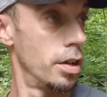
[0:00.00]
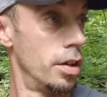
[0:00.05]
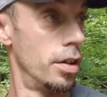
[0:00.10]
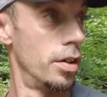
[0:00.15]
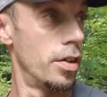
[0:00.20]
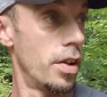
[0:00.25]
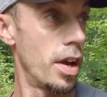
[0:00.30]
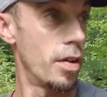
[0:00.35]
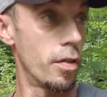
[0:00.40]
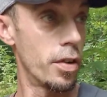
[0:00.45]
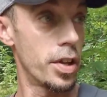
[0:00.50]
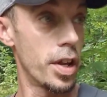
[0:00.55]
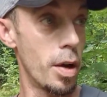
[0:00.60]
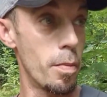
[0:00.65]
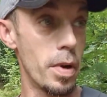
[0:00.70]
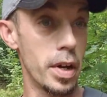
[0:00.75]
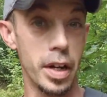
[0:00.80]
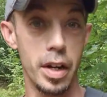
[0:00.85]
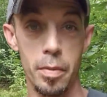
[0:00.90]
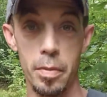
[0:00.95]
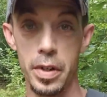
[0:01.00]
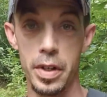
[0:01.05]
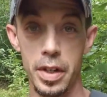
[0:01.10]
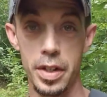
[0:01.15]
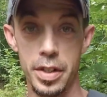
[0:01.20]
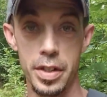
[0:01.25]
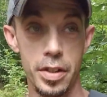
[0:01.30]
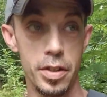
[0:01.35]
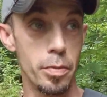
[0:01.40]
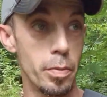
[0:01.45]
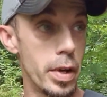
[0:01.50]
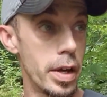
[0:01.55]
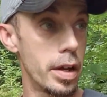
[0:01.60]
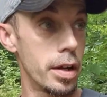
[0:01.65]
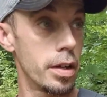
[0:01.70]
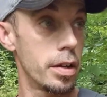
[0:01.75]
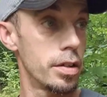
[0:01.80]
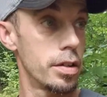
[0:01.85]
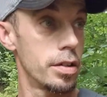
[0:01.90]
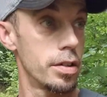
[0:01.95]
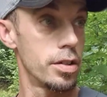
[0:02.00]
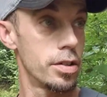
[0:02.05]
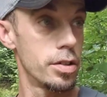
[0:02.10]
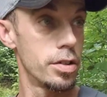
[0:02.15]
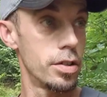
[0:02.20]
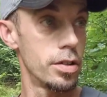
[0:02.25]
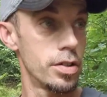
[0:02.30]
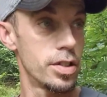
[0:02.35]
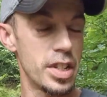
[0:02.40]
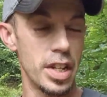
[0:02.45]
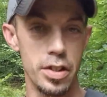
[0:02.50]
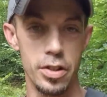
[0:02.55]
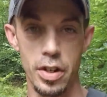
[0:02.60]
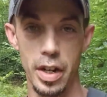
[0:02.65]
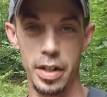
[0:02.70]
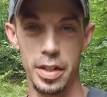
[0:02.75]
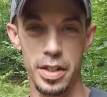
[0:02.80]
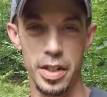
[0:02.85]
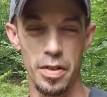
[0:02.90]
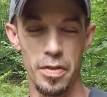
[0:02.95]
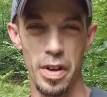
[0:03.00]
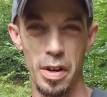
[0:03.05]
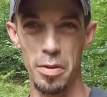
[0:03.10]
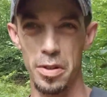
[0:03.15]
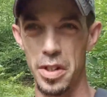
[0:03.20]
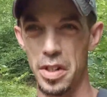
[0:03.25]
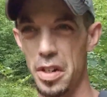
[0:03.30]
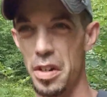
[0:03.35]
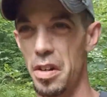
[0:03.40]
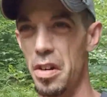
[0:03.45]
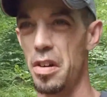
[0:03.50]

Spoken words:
Every time I'd come in to sit the bait, send check, see if I was here.